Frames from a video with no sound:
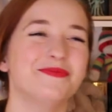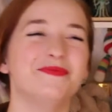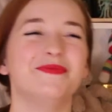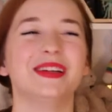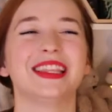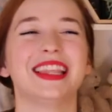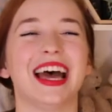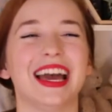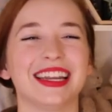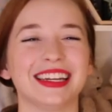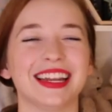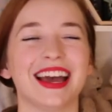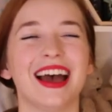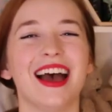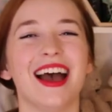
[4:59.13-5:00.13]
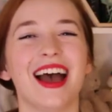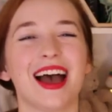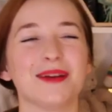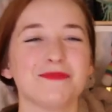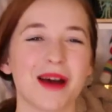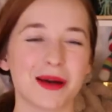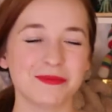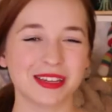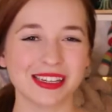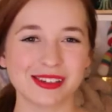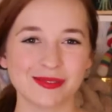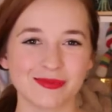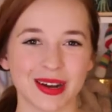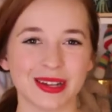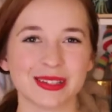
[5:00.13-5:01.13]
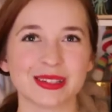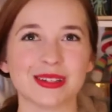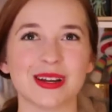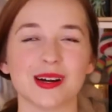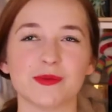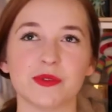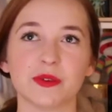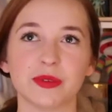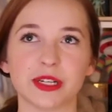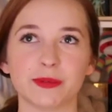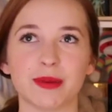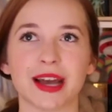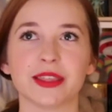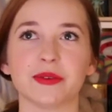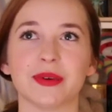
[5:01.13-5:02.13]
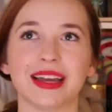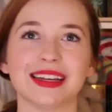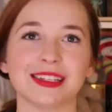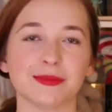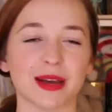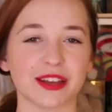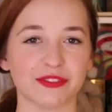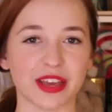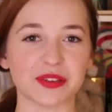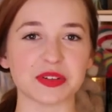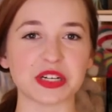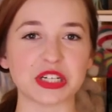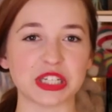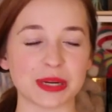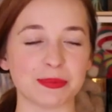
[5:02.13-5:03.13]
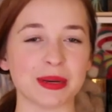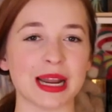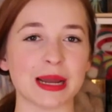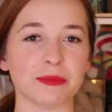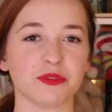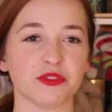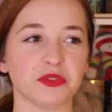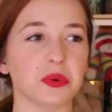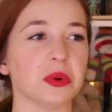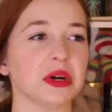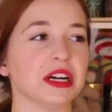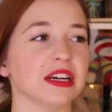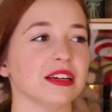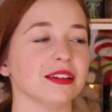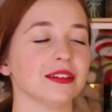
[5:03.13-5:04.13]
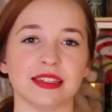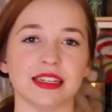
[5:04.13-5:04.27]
but then I popped into Barnes & Noble, which by the way is my favorite ship name for